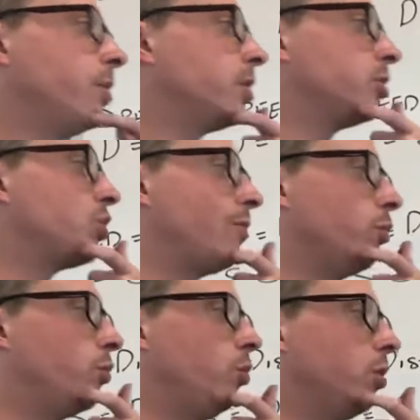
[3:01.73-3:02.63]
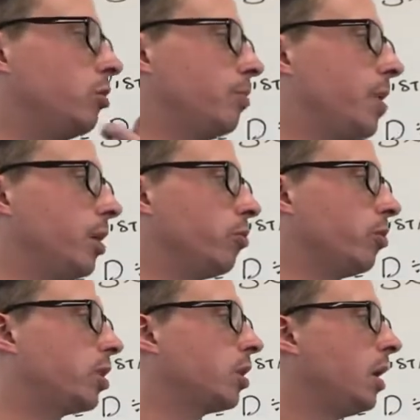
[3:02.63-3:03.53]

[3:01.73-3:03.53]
to travel 200 miles